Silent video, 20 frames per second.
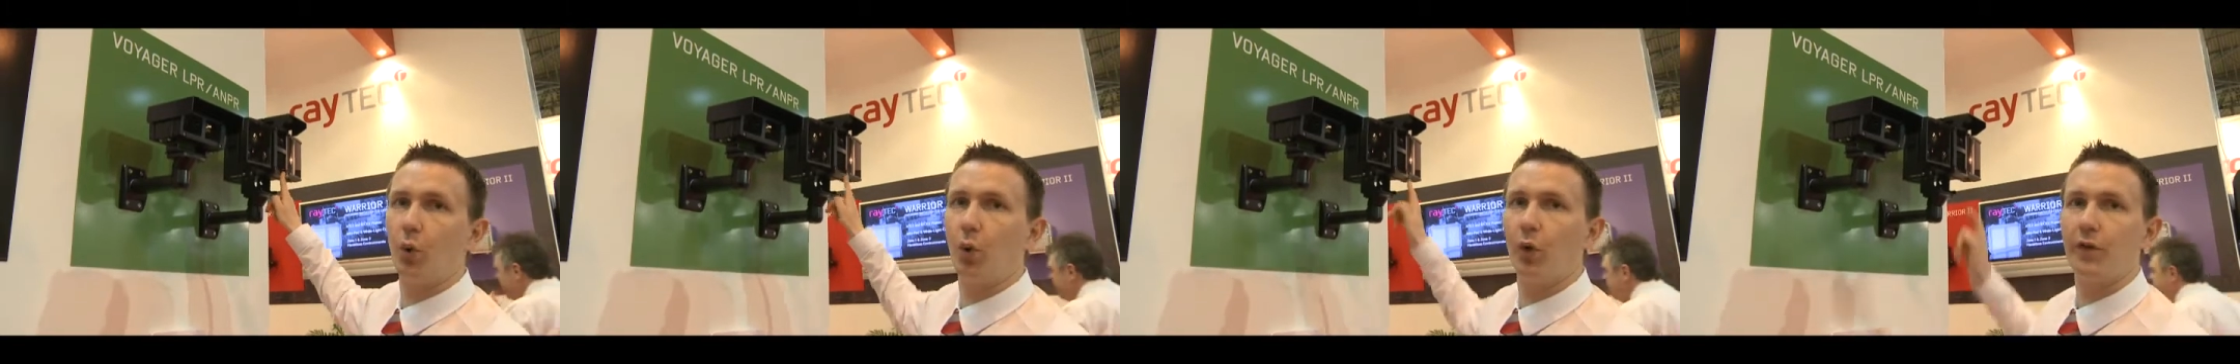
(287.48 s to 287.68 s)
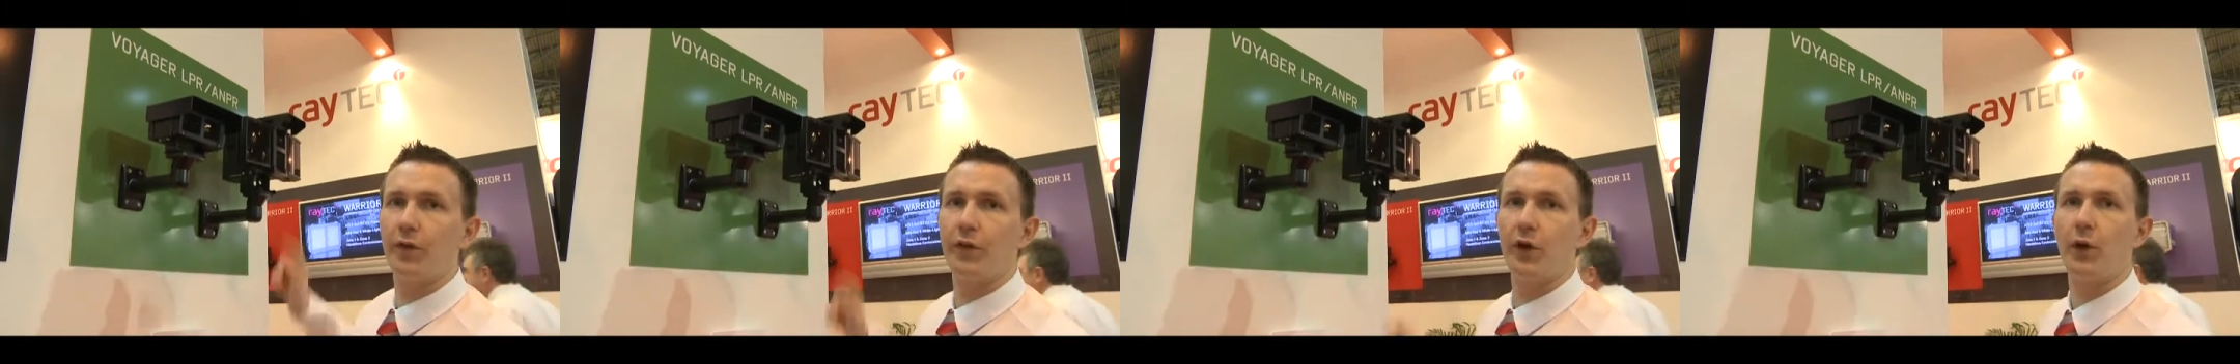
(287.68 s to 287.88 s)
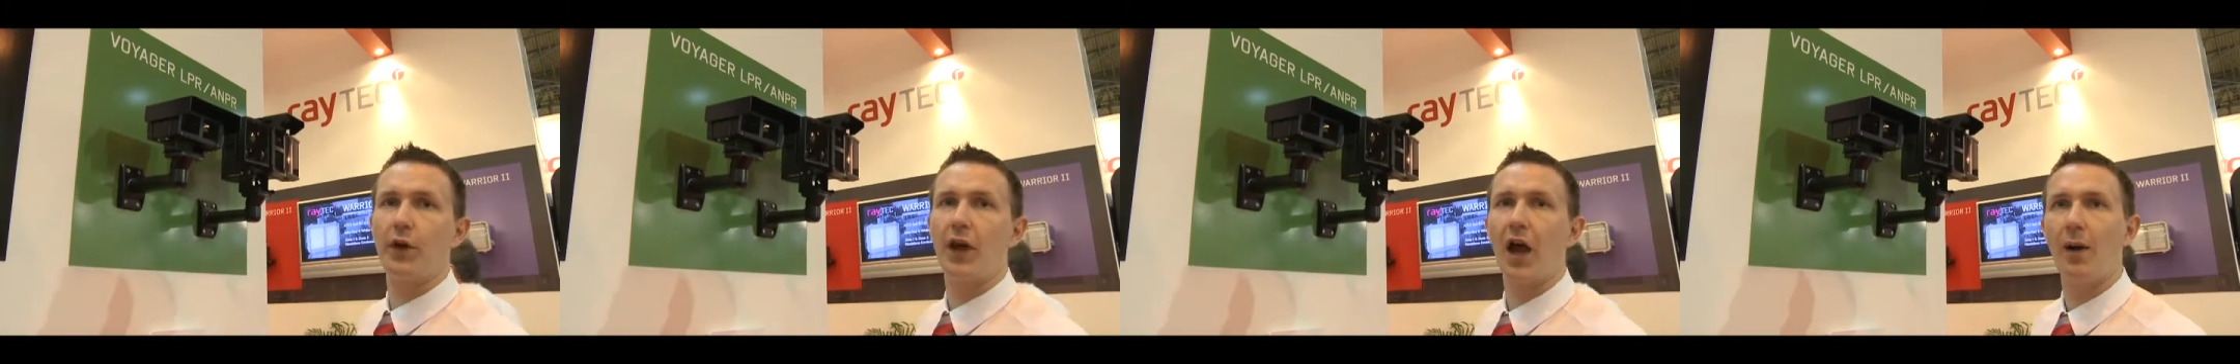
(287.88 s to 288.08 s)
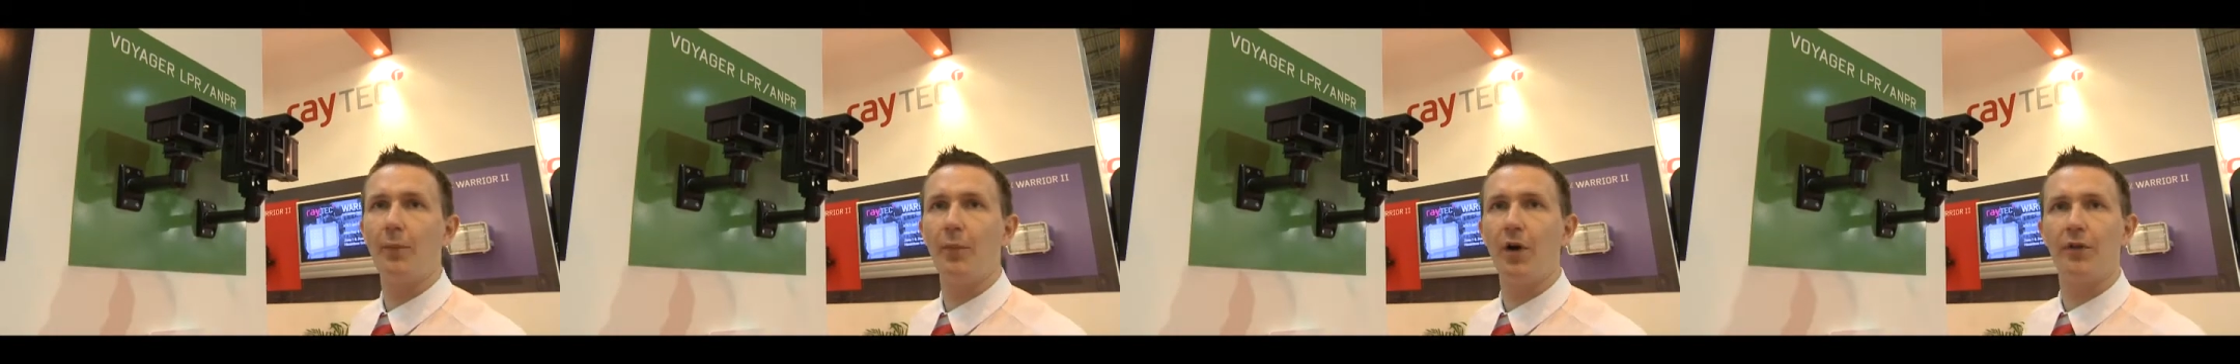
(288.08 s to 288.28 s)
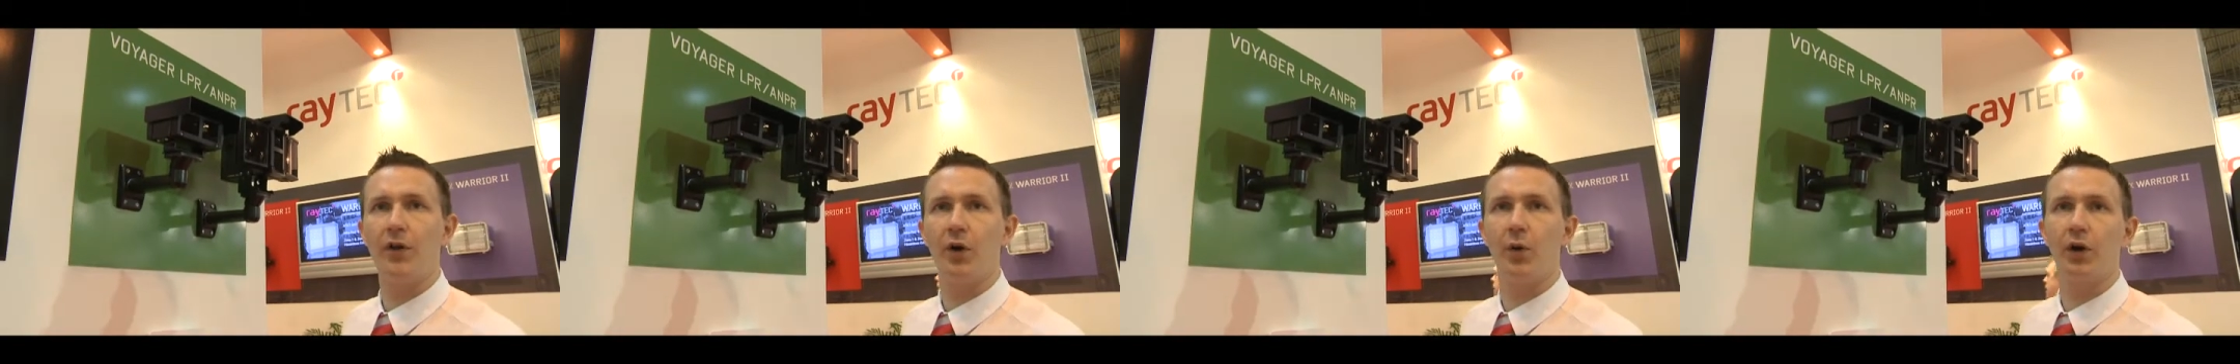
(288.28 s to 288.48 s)
overview
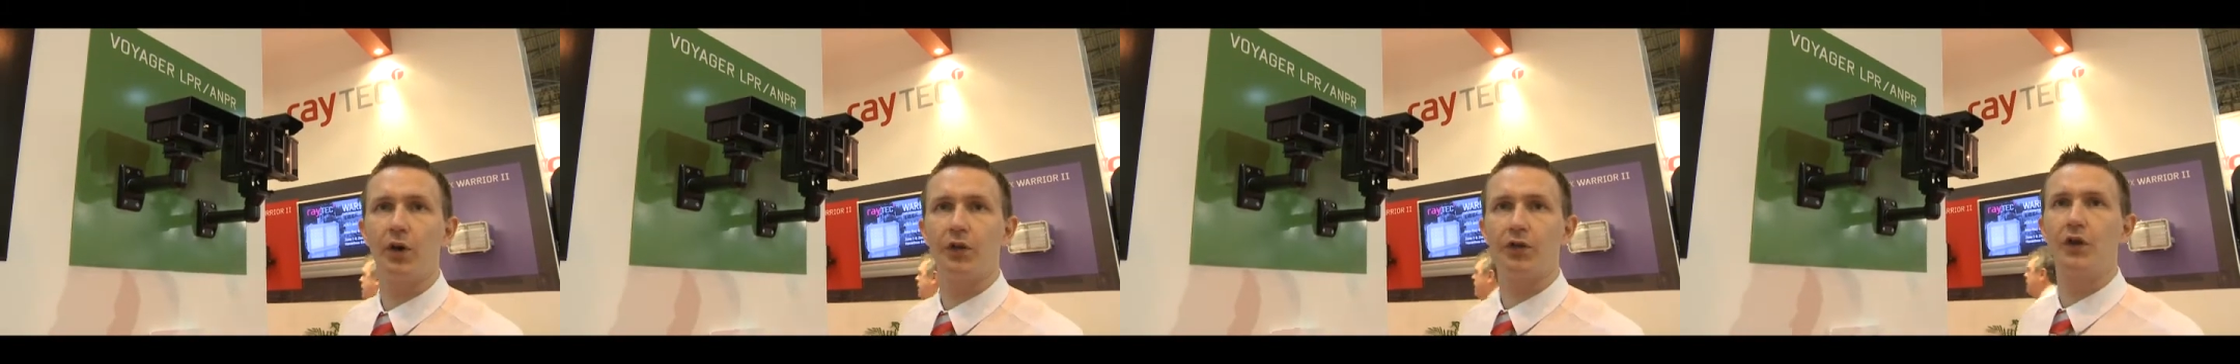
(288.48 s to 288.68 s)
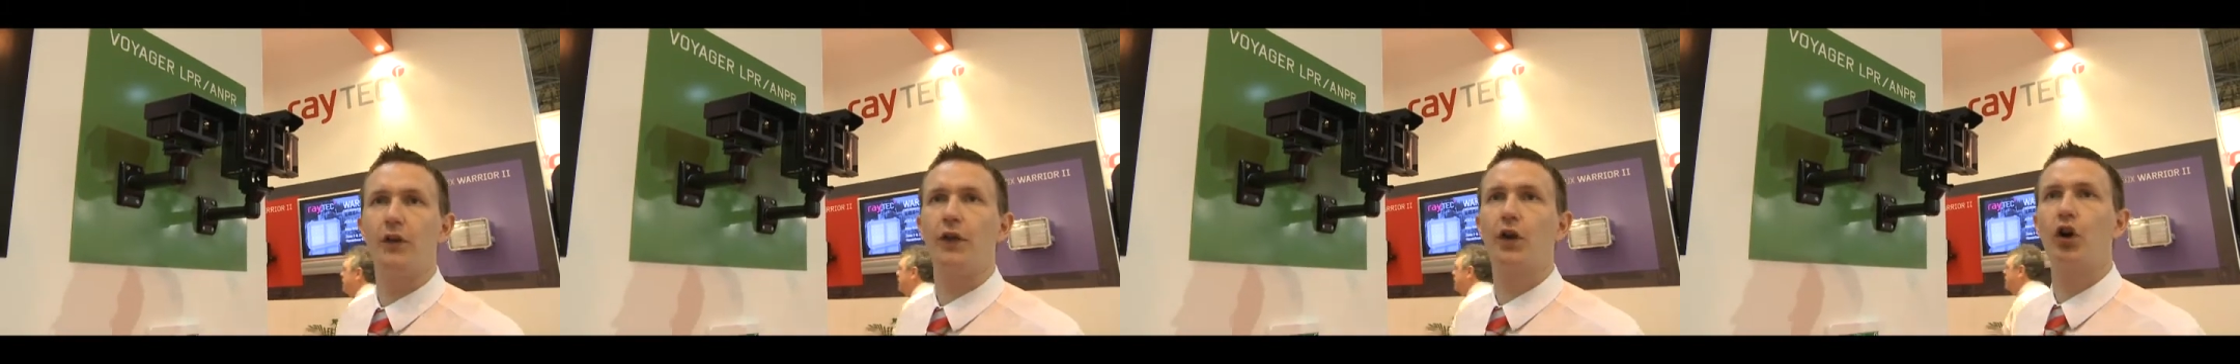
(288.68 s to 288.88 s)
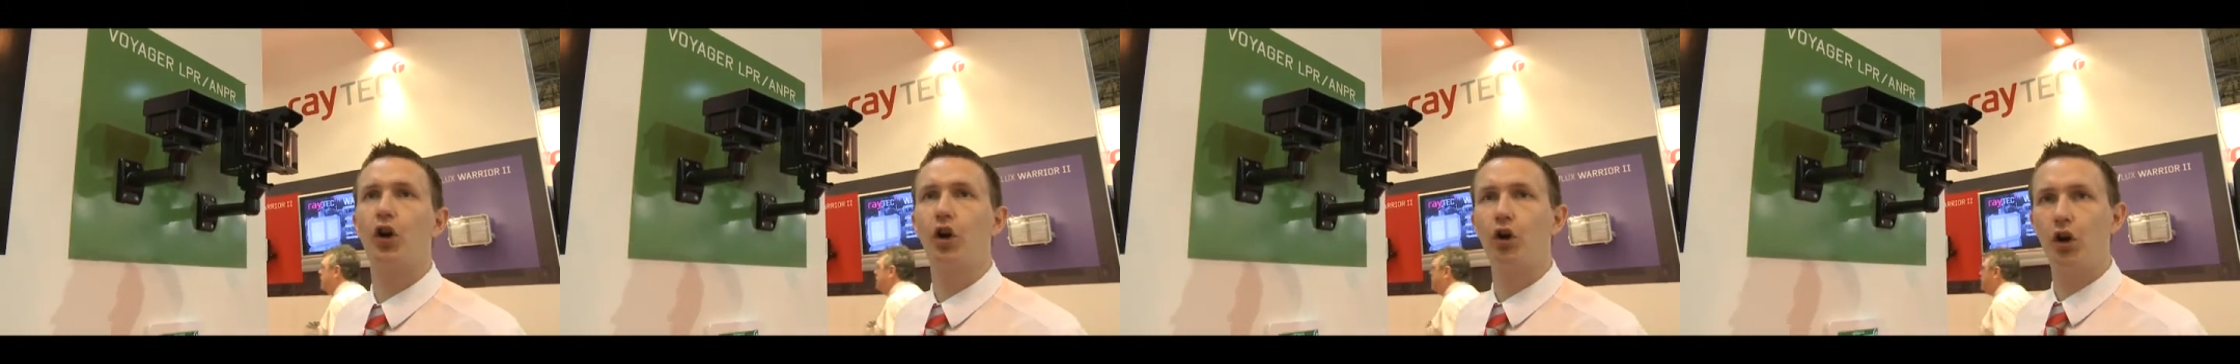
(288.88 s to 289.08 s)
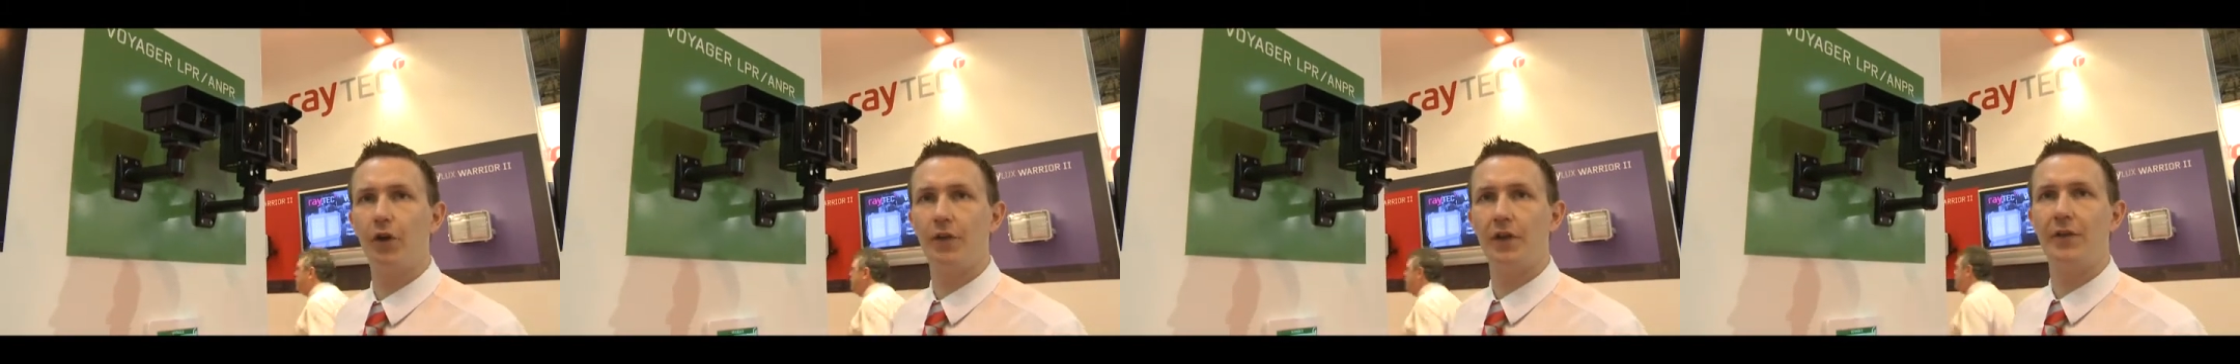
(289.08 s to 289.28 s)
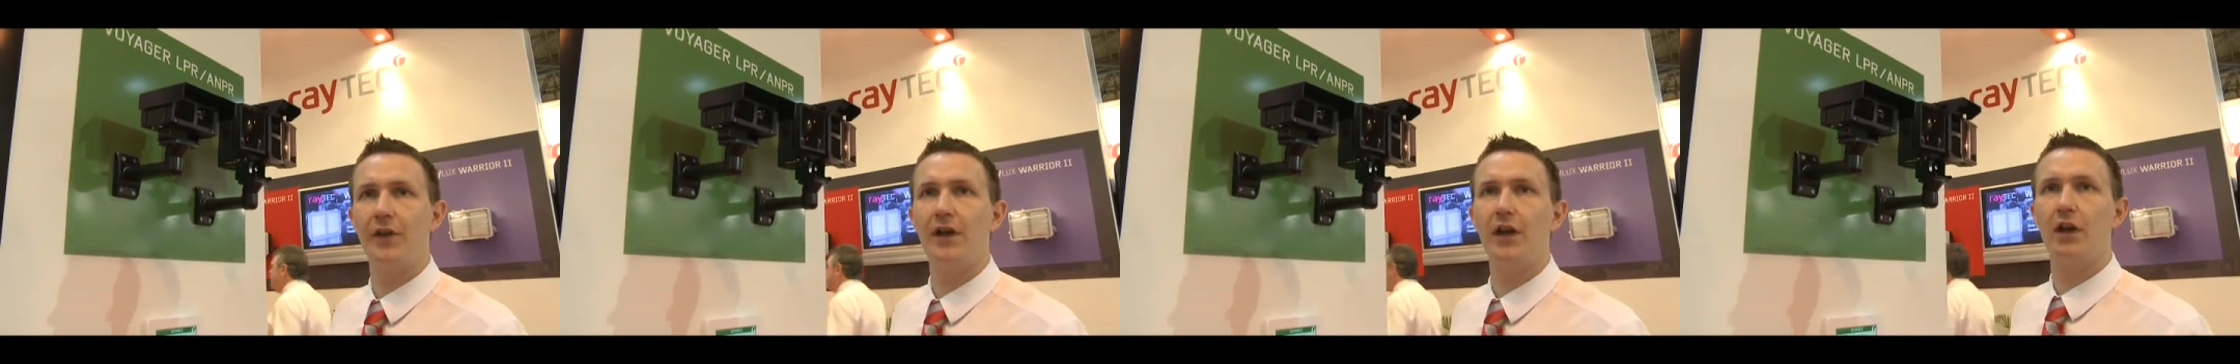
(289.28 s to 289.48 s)
camera if you want to see the colour
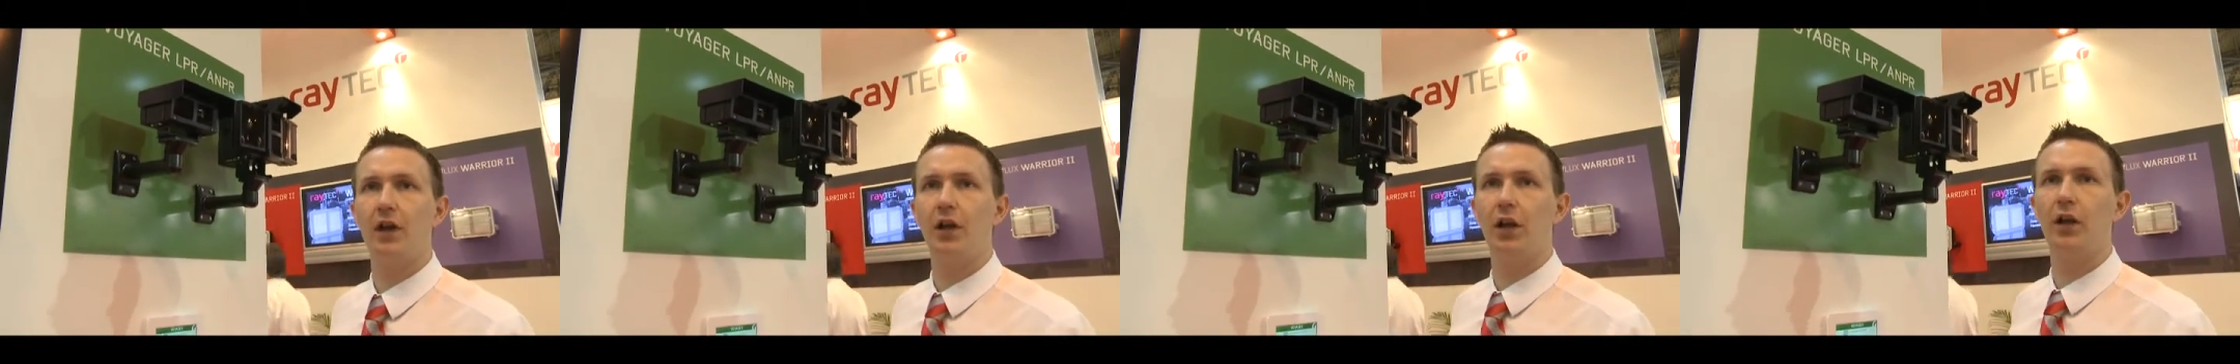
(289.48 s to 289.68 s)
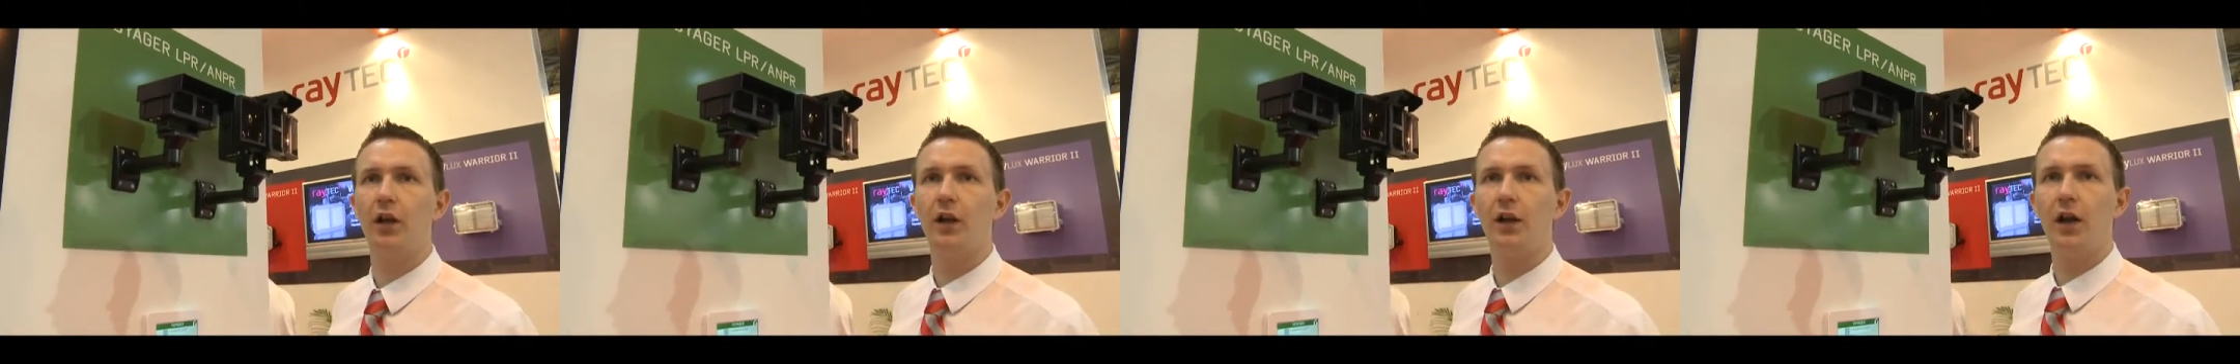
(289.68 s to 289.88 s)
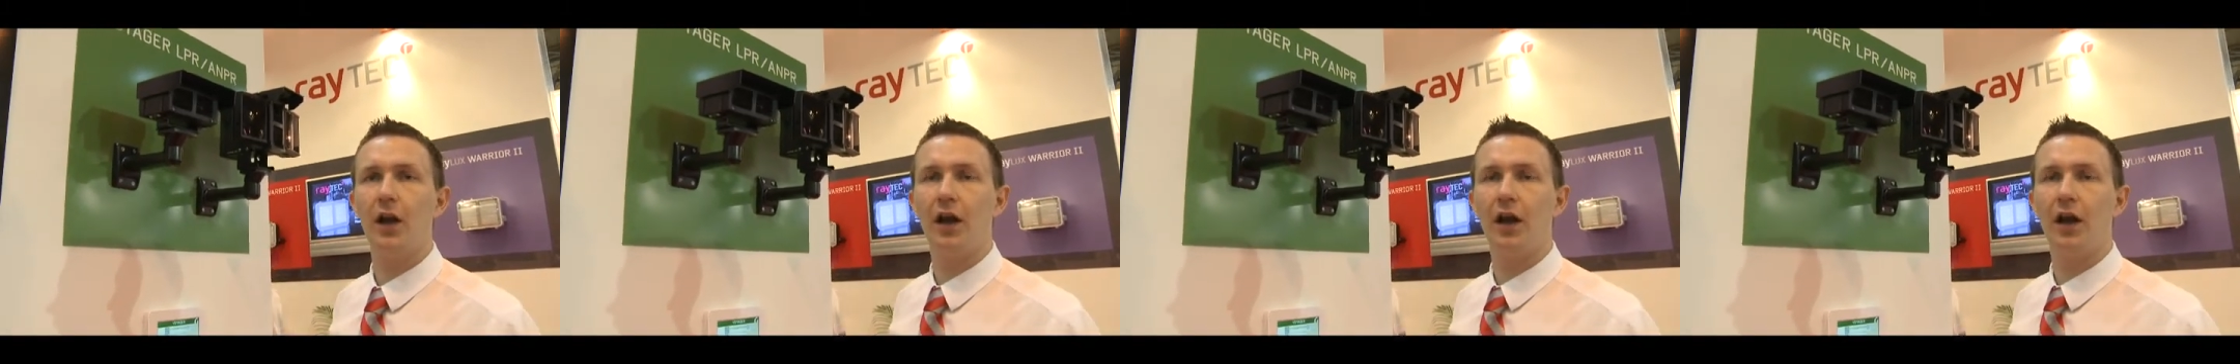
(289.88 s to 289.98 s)
of the vehicle,